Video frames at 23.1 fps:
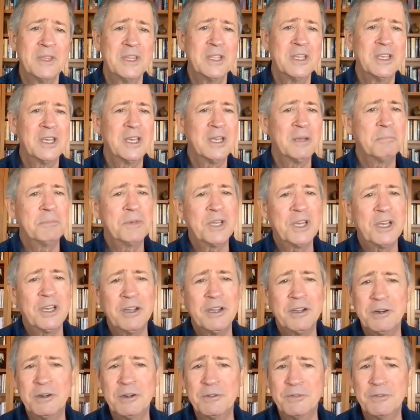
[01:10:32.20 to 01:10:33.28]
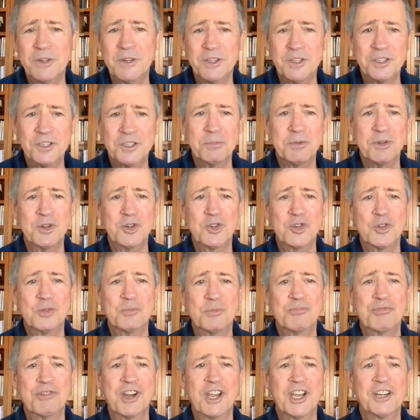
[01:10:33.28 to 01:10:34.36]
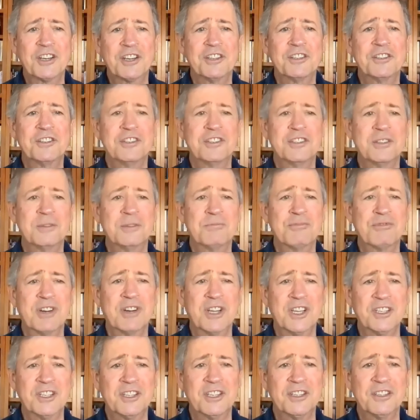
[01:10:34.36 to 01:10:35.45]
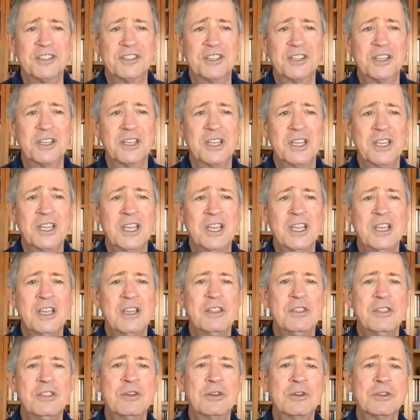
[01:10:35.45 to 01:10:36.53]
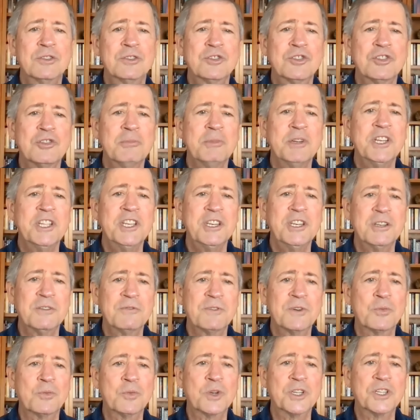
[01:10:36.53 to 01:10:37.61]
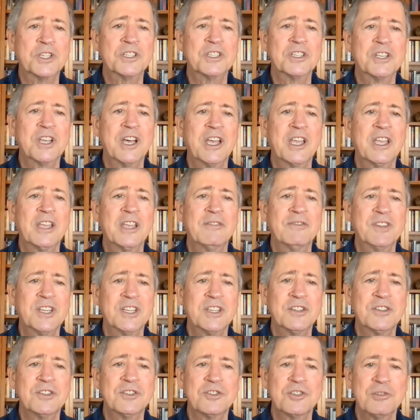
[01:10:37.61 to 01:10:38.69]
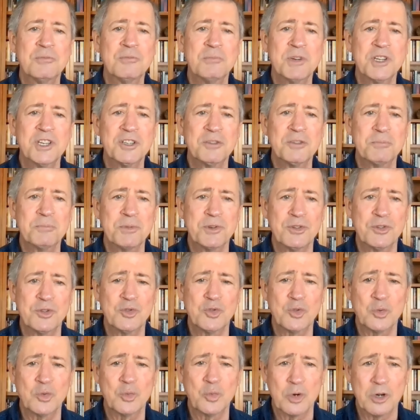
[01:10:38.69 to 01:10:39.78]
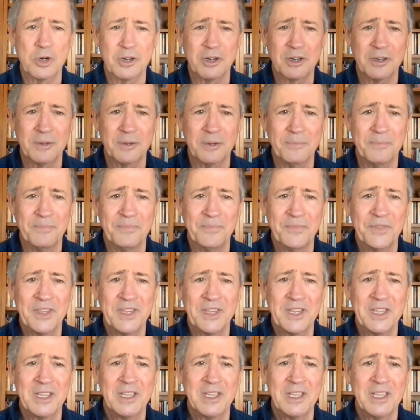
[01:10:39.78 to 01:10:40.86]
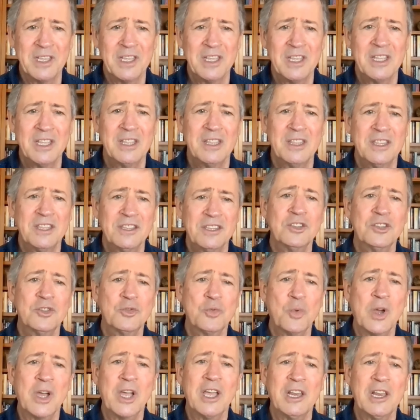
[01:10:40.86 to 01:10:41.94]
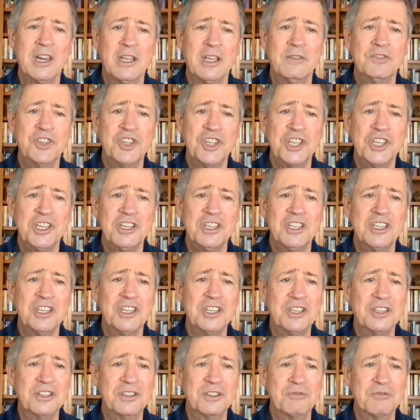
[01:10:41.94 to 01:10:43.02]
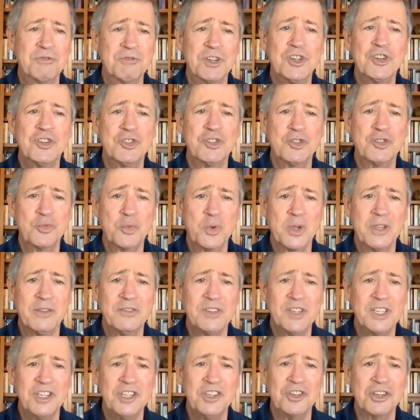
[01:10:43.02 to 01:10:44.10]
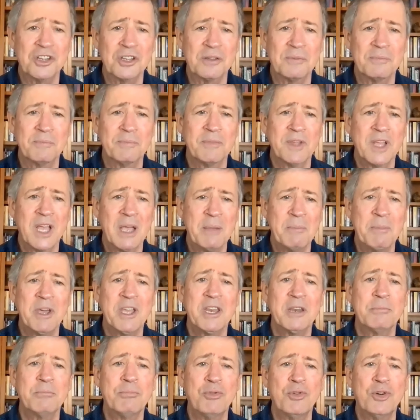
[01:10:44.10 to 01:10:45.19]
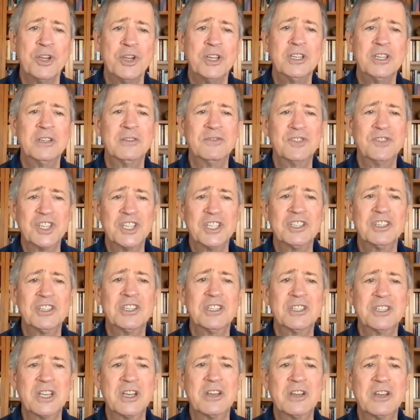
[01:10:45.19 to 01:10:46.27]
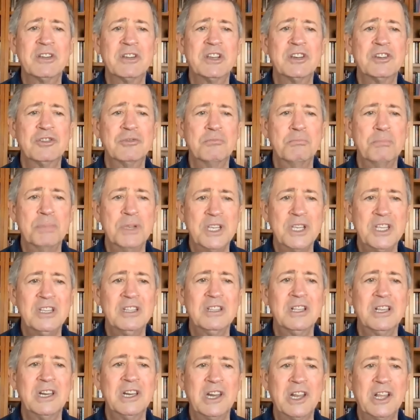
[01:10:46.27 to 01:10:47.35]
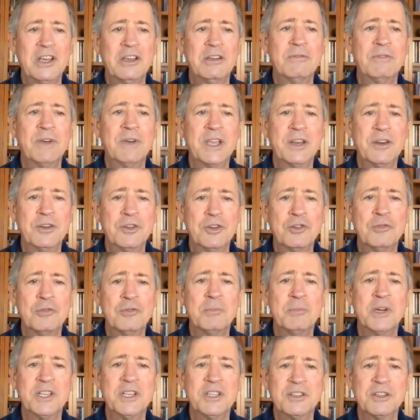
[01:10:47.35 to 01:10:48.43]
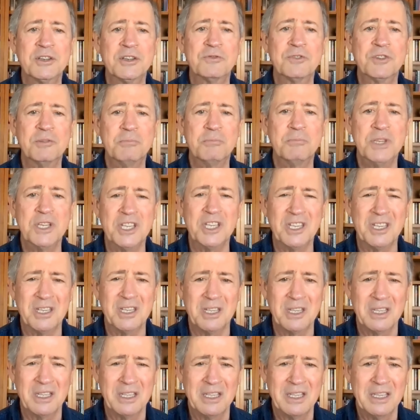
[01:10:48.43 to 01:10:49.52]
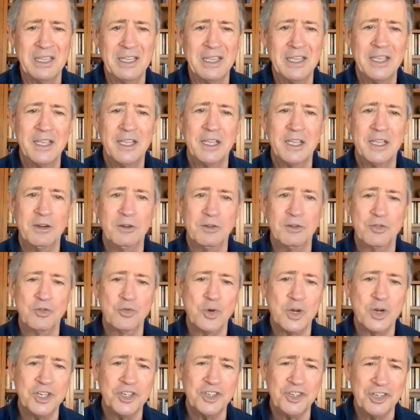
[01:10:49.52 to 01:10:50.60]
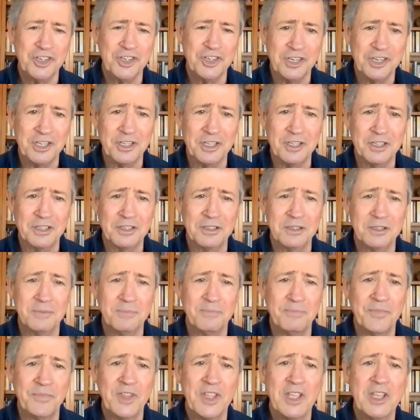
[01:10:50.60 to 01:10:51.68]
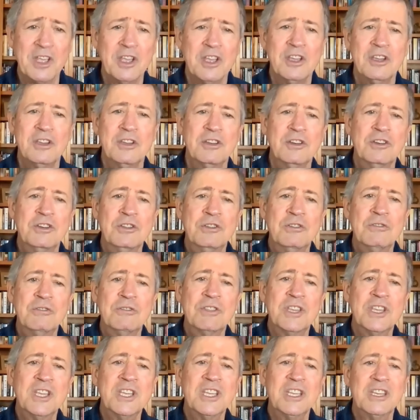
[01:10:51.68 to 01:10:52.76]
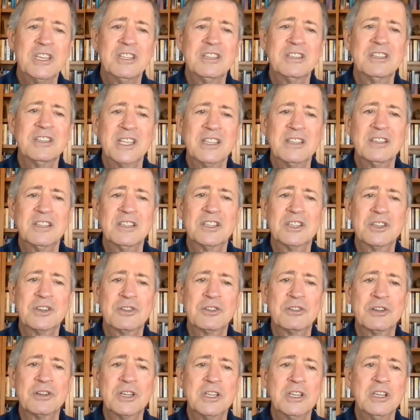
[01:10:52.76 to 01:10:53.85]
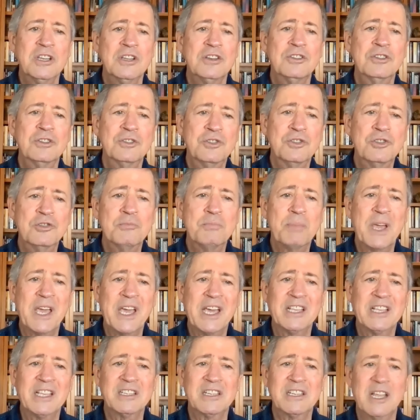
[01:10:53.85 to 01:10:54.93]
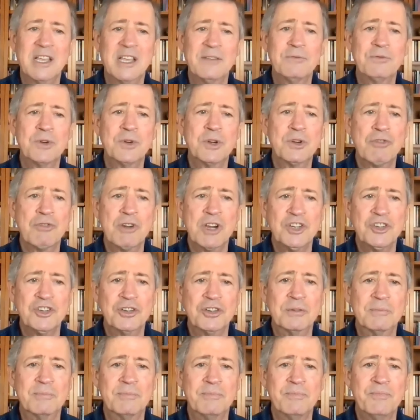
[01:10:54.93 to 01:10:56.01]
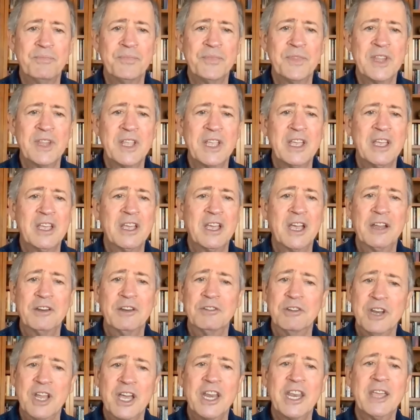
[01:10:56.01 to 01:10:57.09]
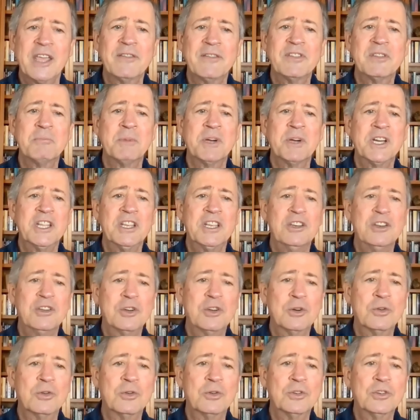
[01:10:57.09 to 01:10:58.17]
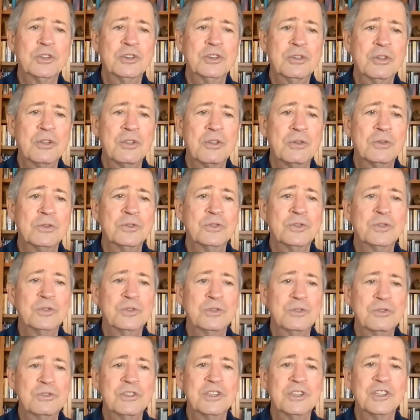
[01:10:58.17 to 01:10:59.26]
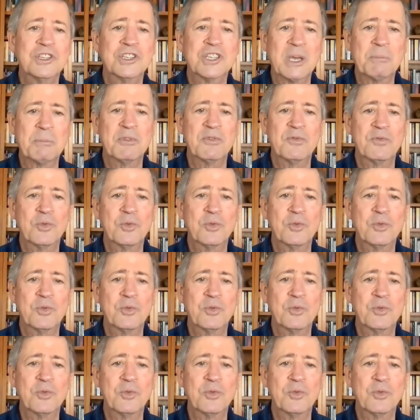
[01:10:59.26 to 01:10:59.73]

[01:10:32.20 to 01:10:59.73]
I'm tired of all the spiritual practices and processing. There are so many different ones. I have done so much spiritual work. This is why I love Gene Keys and Richard's way of teaching. I'm at a point of just desiring to be the love I know myself to be." And her question is, do you think it is necessary to do past life regression? I do not have the money to go to those who do this type of